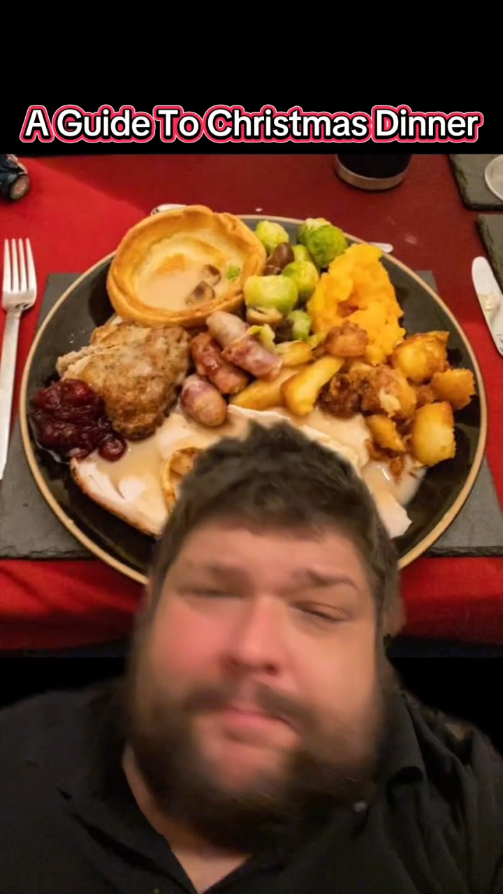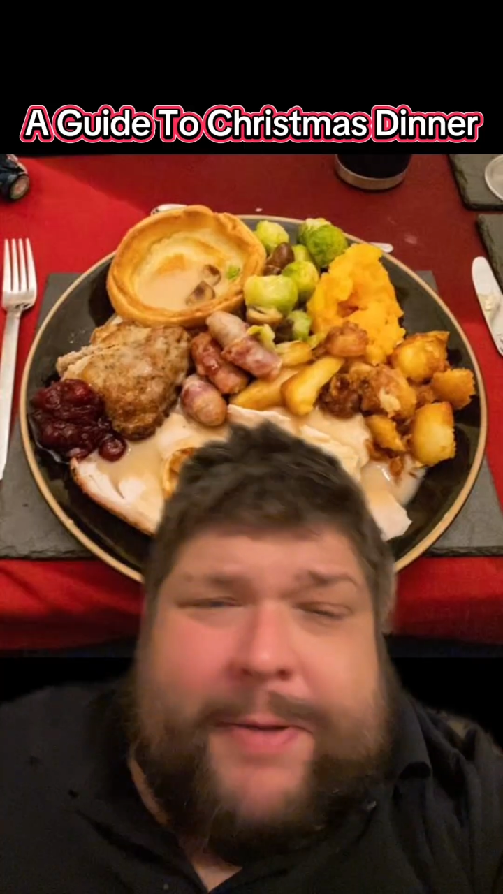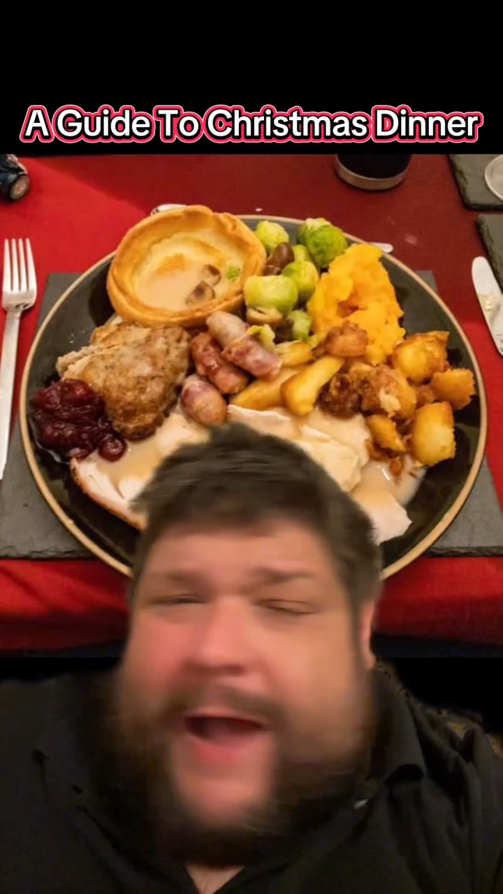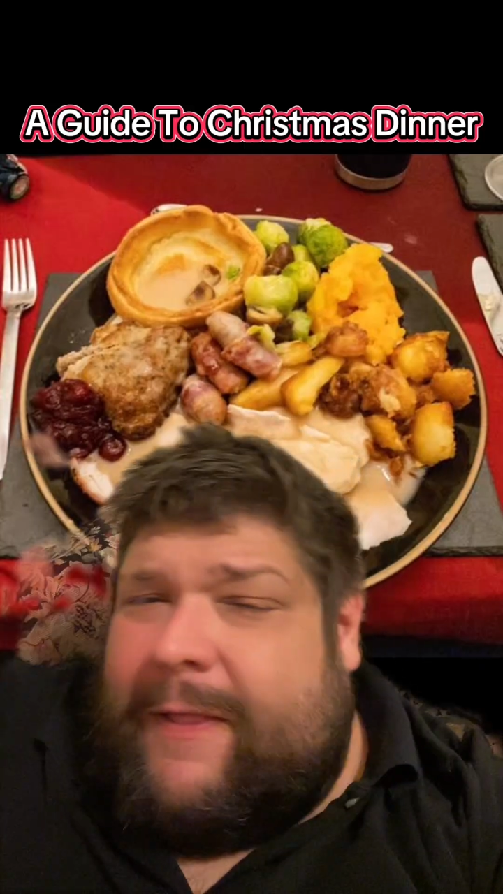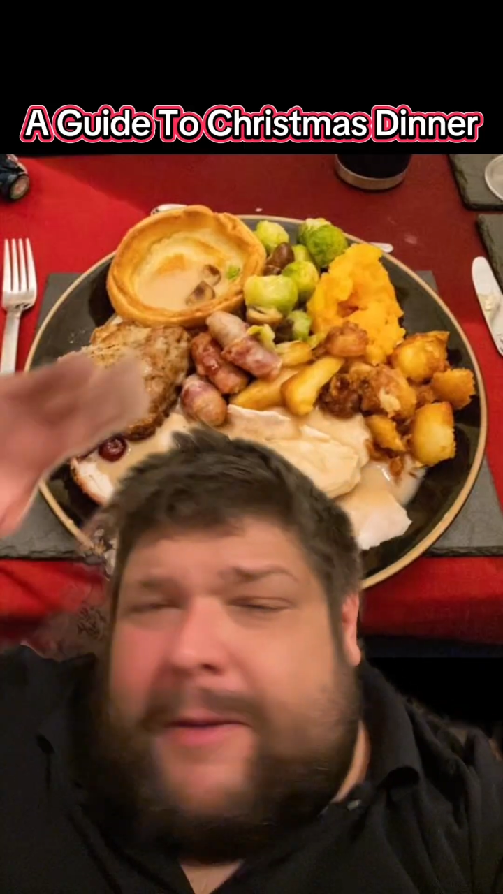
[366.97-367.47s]

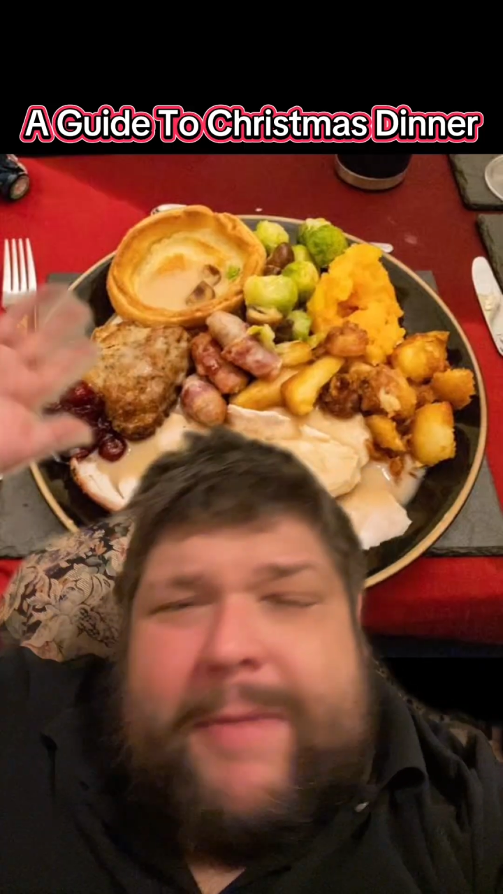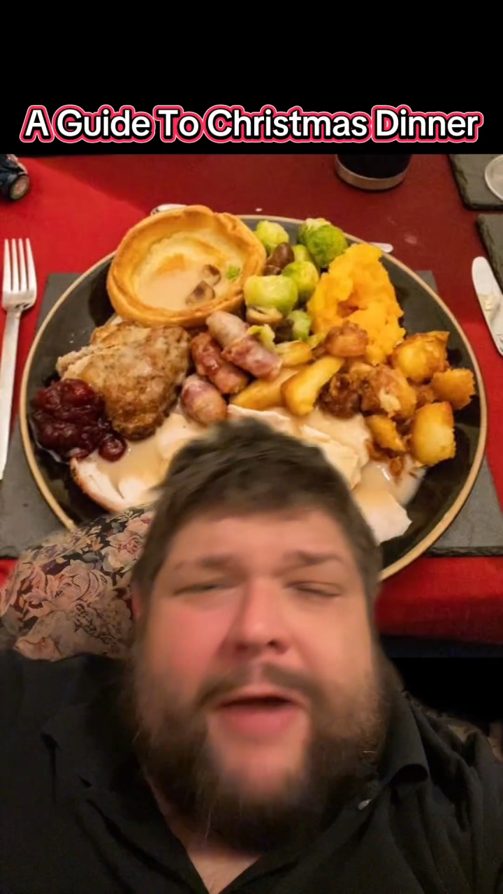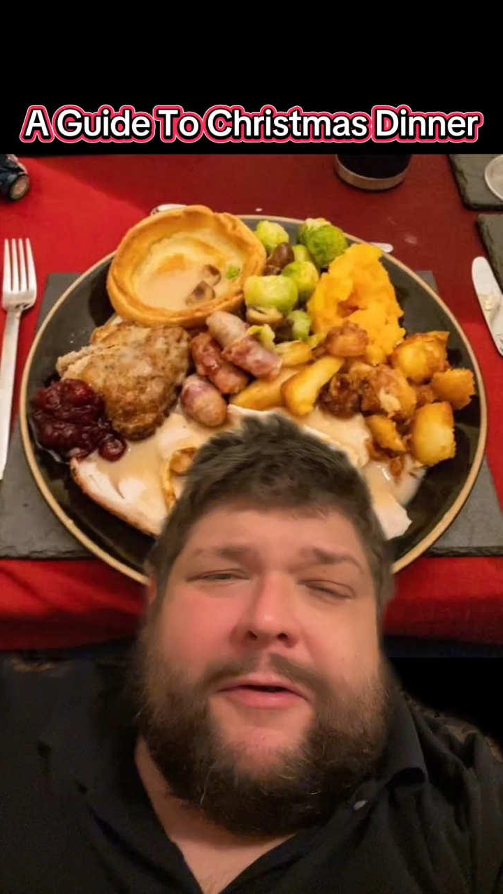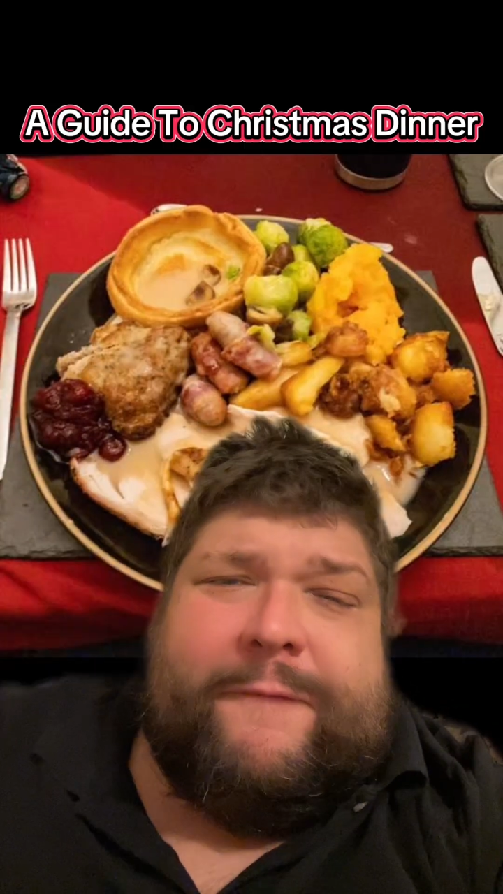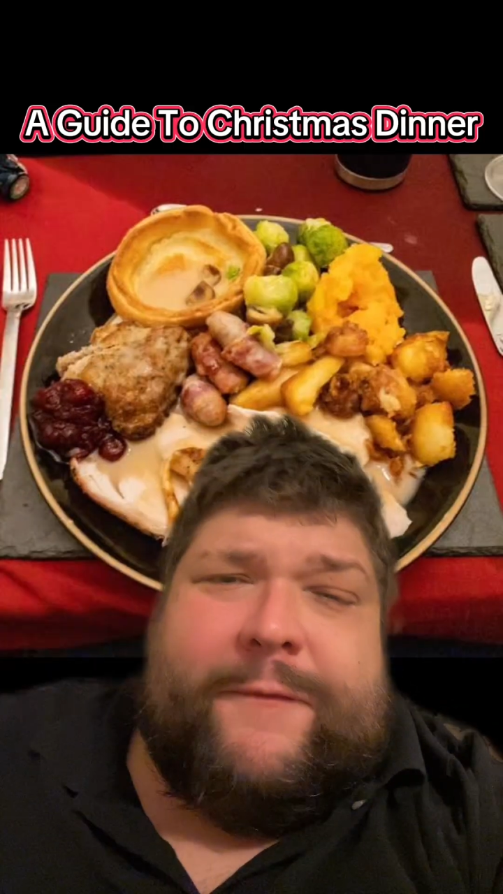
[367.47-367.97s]
piling a
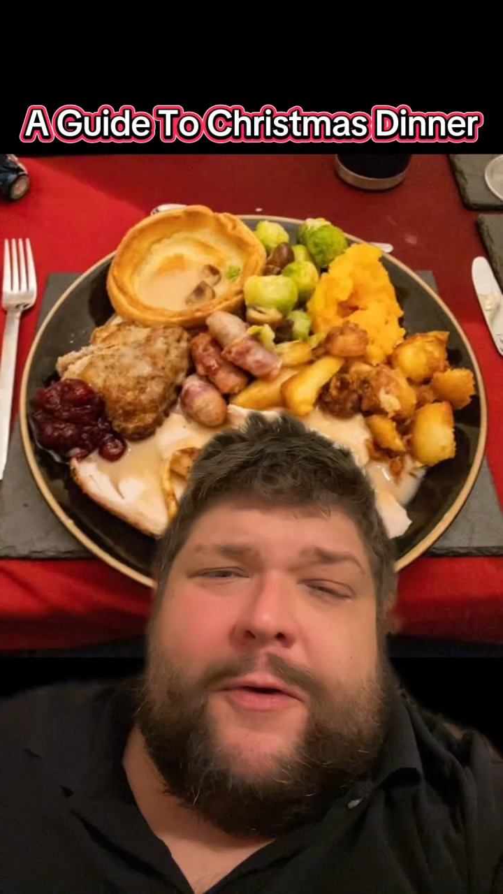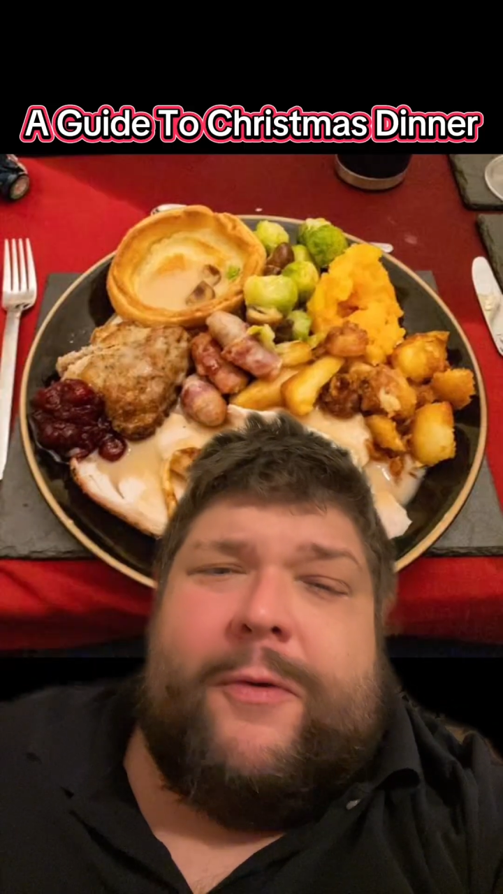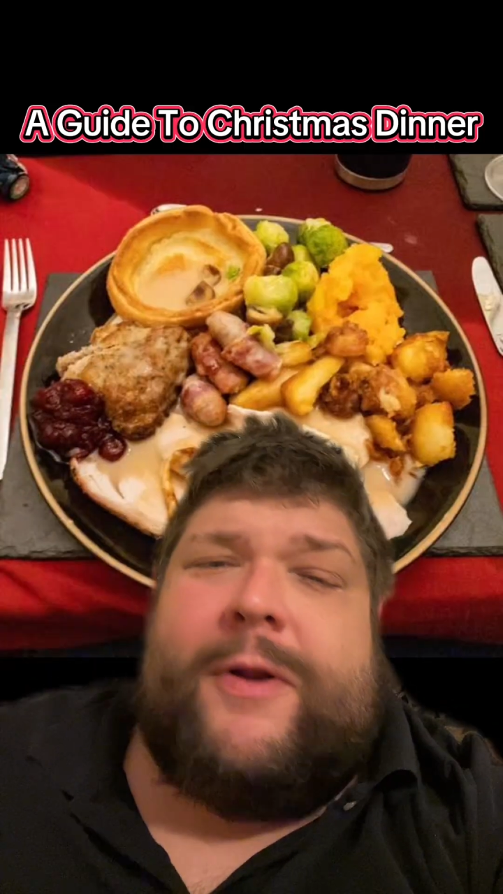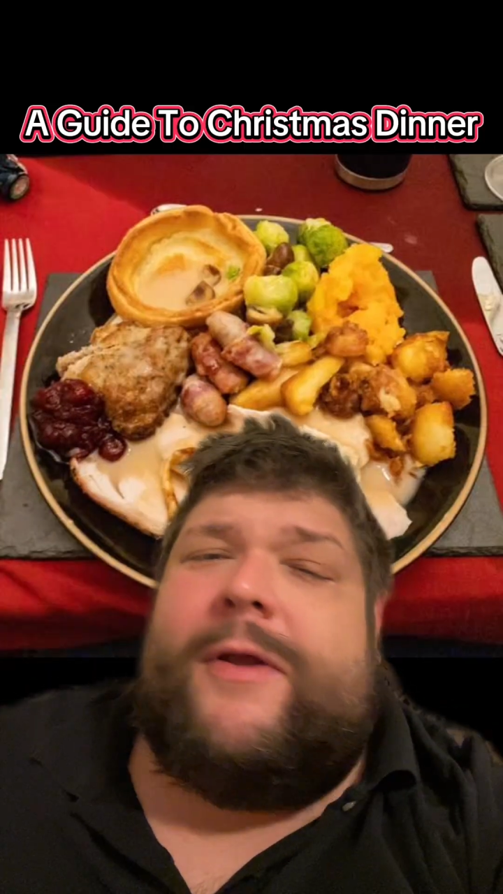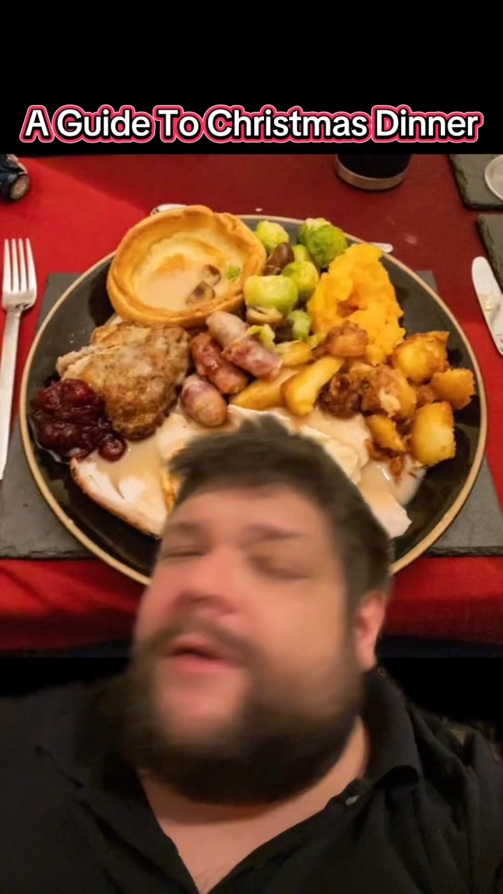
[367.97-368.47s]
mountain of food.